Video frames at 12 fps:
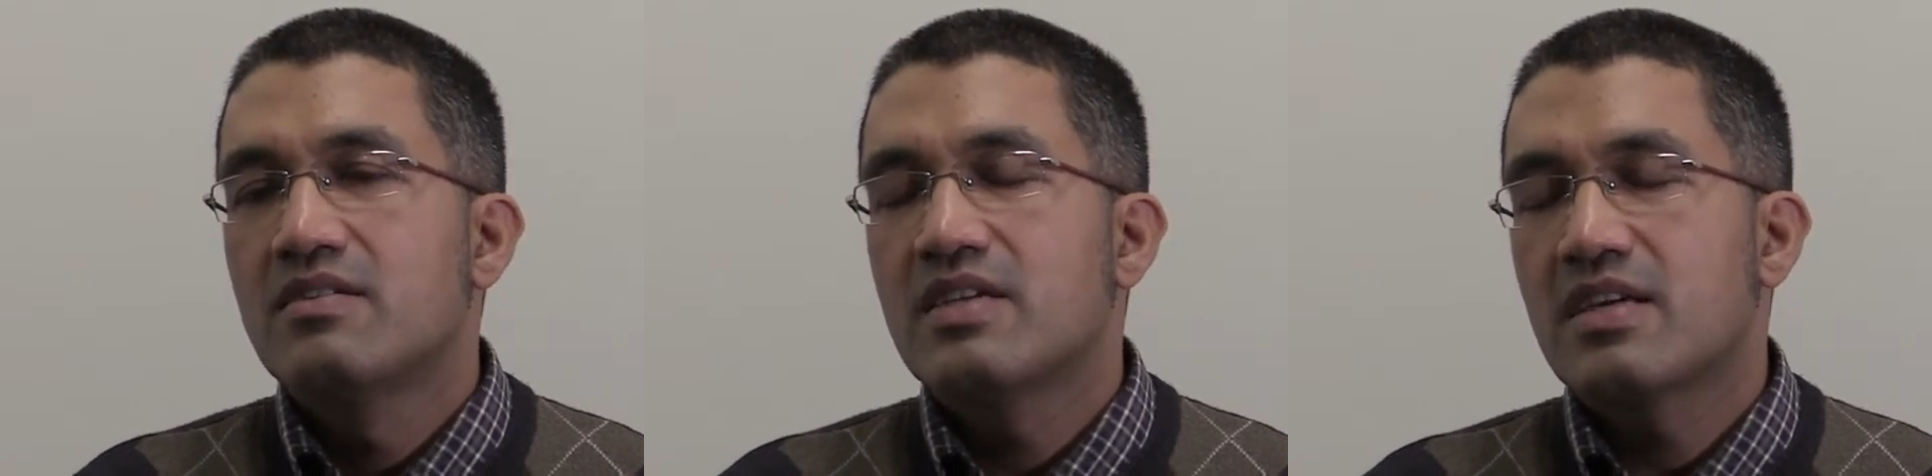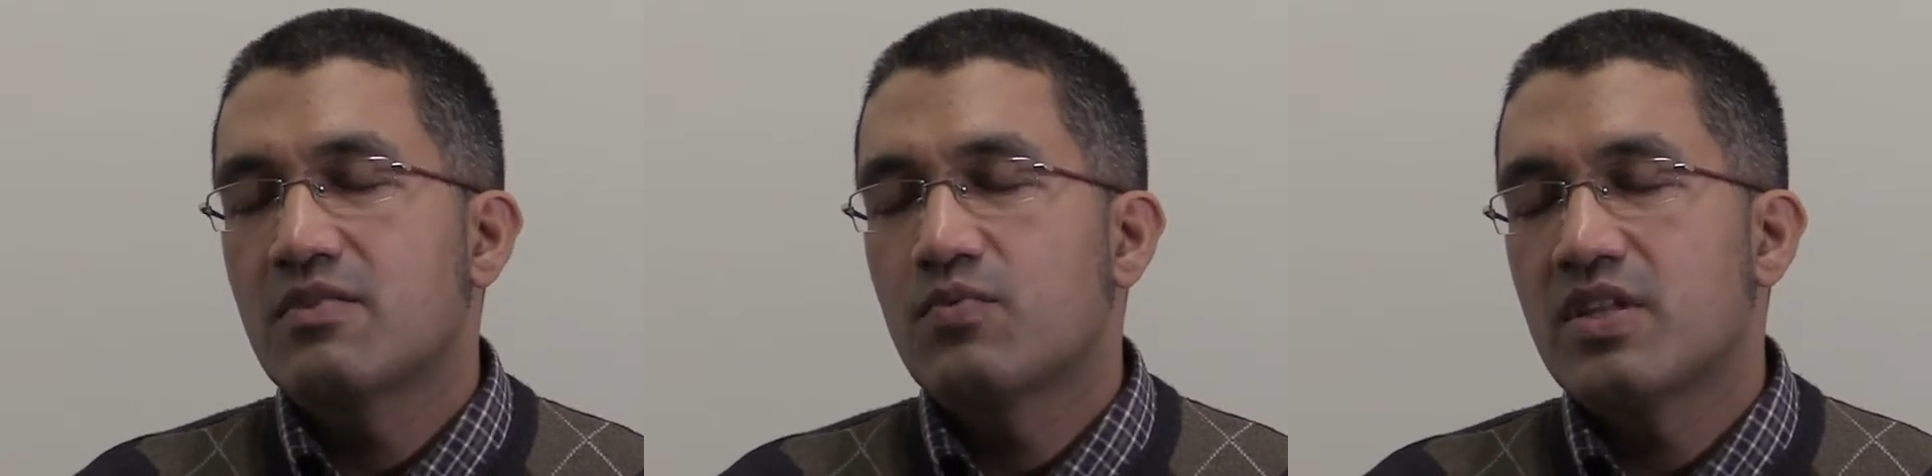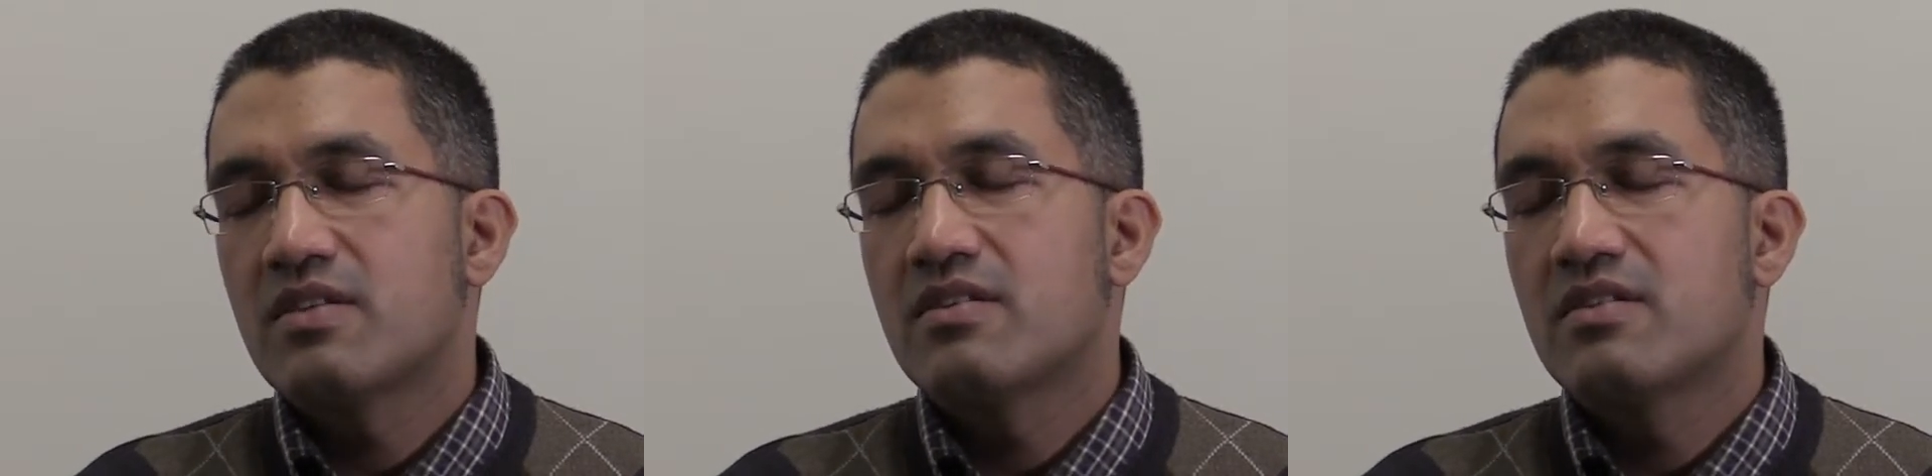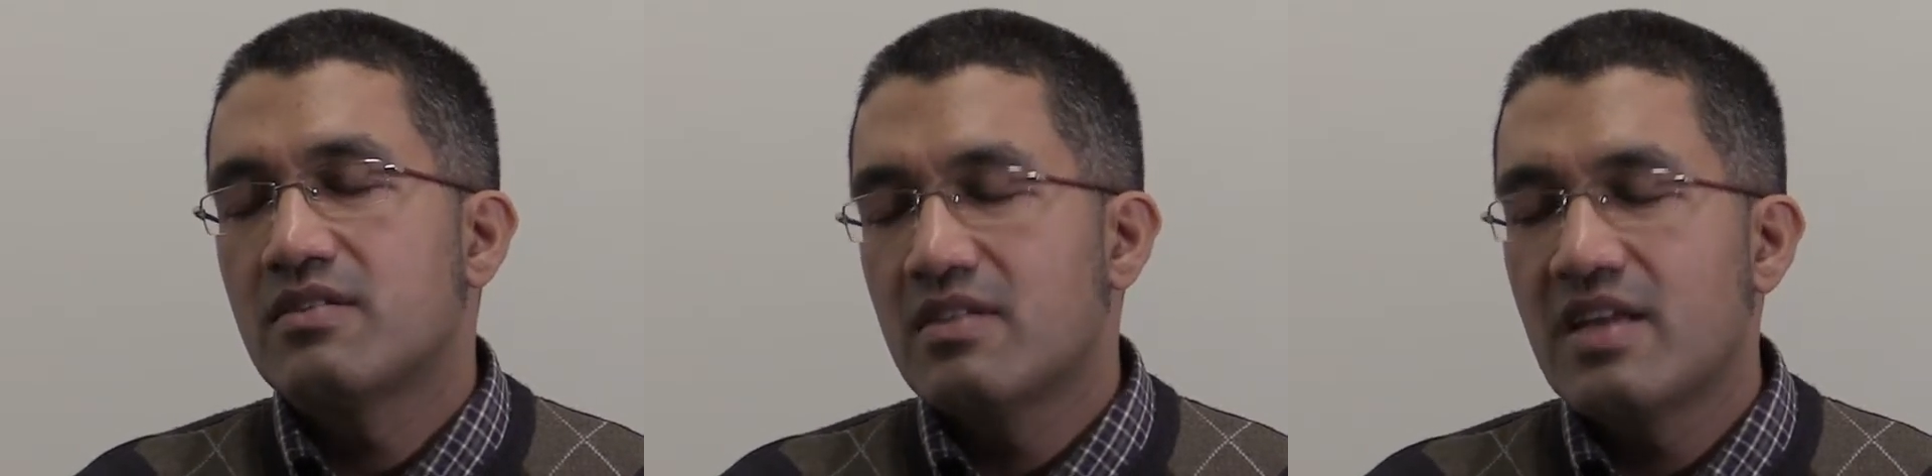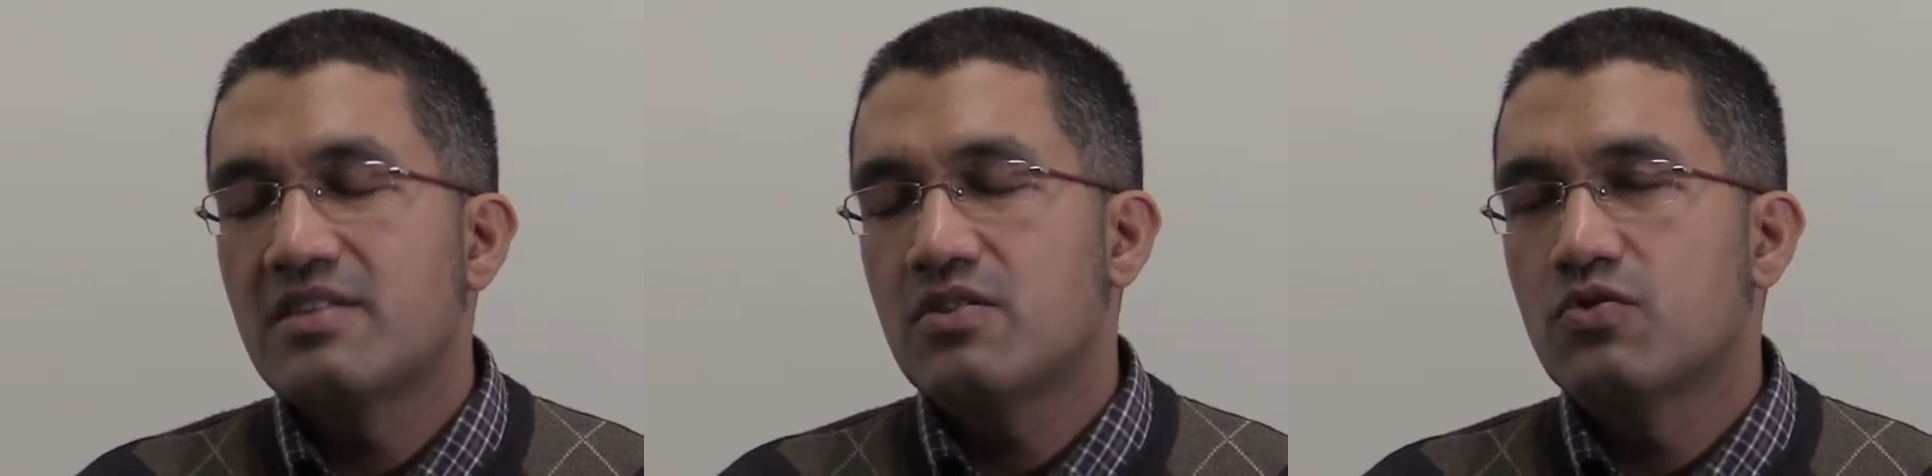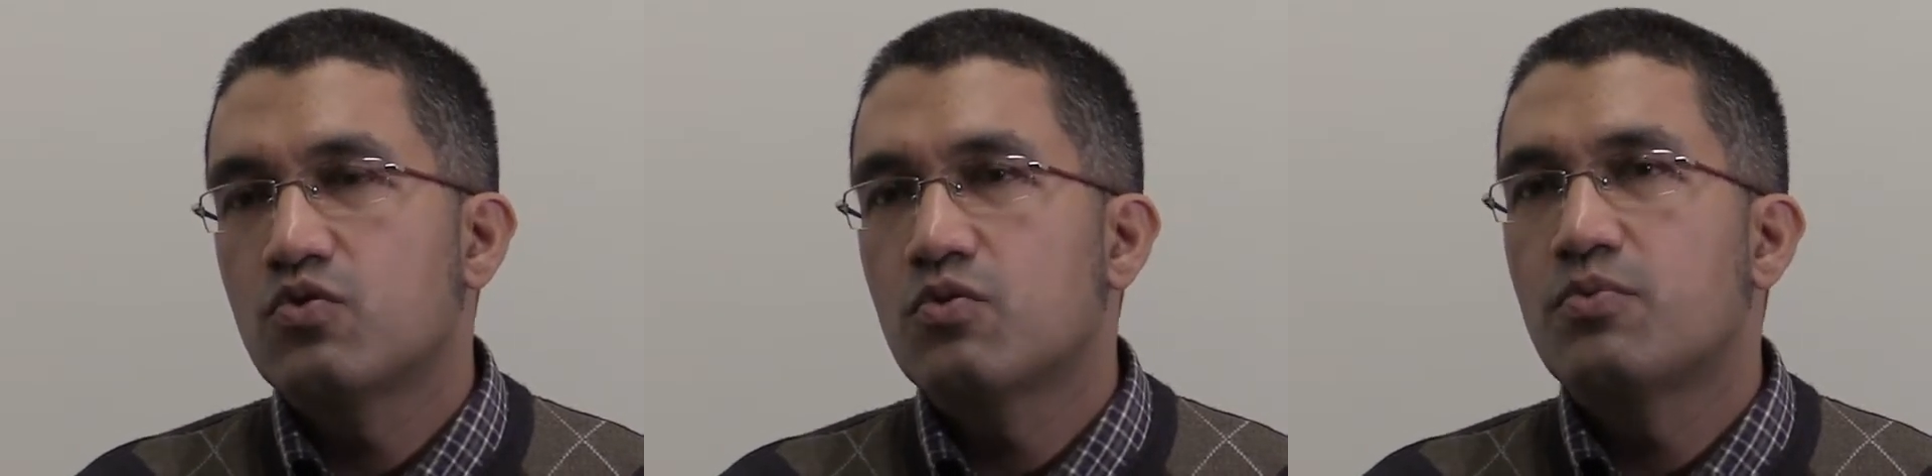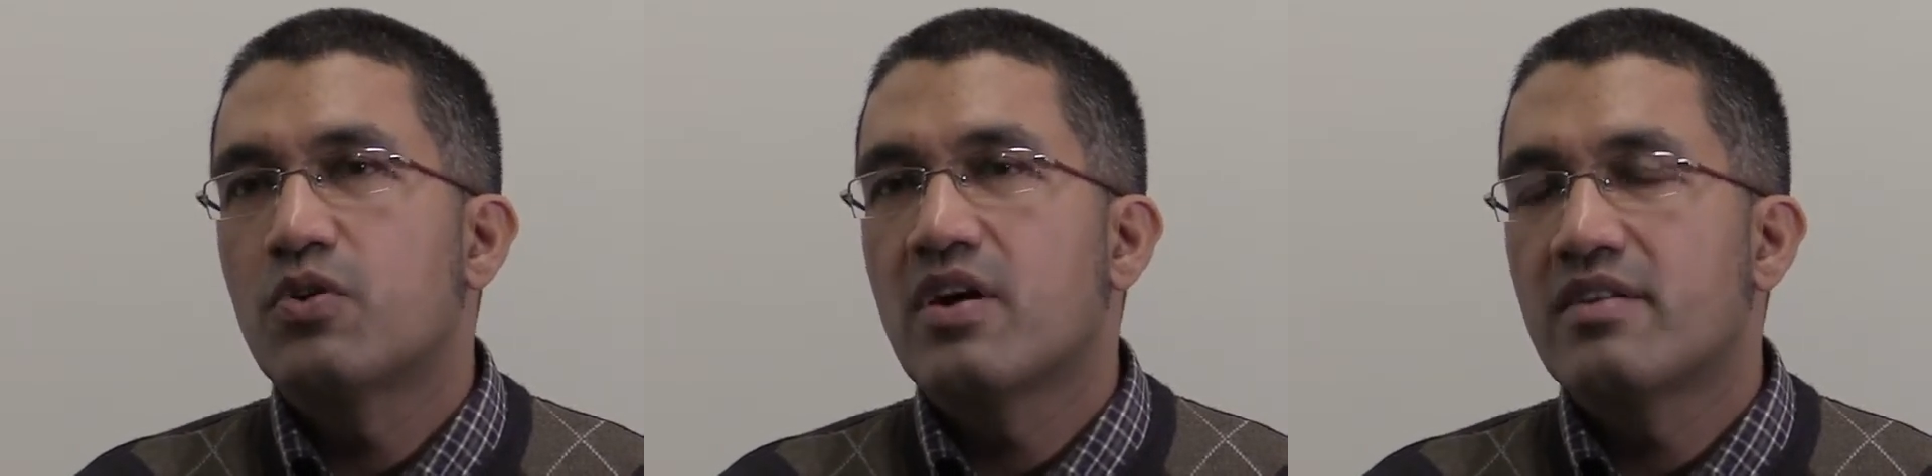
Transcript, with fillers: taken with uh, the lentil soup or